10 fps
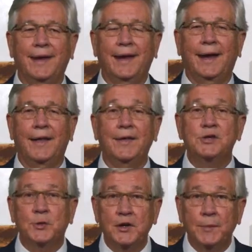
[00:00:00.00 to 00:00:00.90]
This
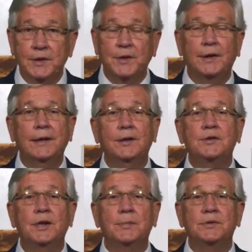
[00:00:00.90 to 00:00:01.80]
Transformational
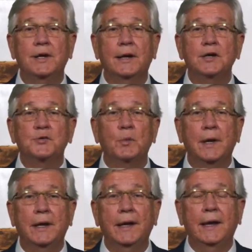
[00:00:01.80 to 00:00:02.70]
Leadership series will
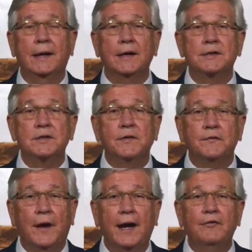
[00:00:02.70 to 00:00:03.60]
consist of
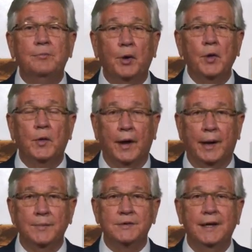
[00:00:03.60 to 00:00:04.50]
5
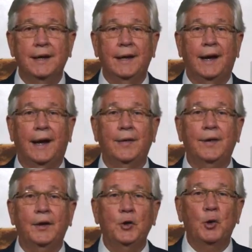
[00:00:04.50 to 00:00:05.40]
programs
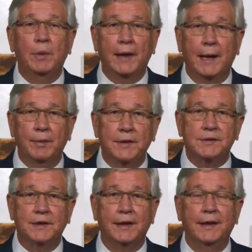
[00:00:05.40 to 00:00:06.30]
that you'll be able to
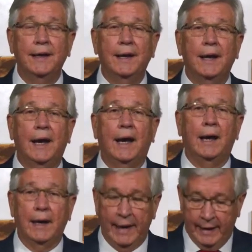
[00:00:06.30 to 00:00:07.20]
see.
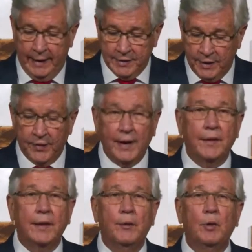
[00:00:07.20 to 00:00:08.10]
In addition to
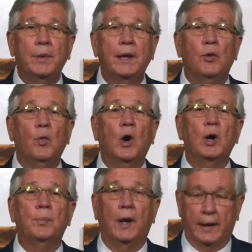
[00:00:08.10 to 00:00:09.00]
that, there will be a
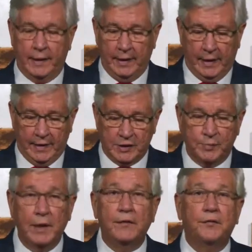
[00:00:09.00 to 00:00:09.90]
workbook,
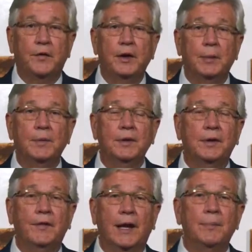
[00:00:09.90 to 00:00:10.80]
Speak Freedom,
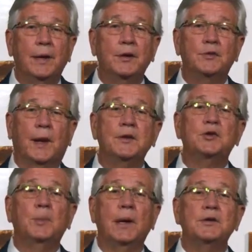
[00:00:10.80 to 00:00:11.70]
Developing
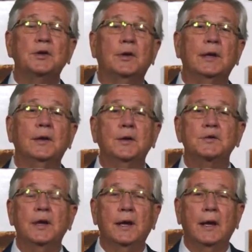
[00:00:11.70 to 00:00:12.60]
Transformational Leaders,
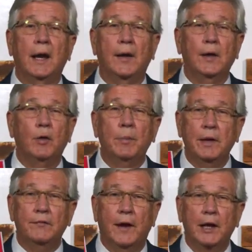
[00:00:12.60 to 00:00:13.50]
that will be
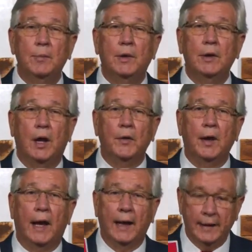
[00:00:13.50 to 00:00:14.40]
available
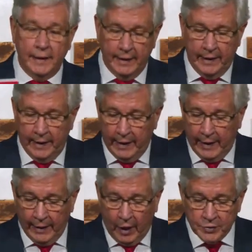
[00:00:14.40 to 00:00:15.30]
online,
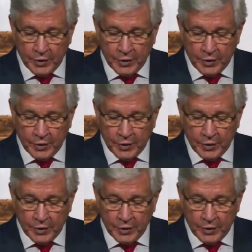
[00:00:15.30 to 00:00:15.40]
and also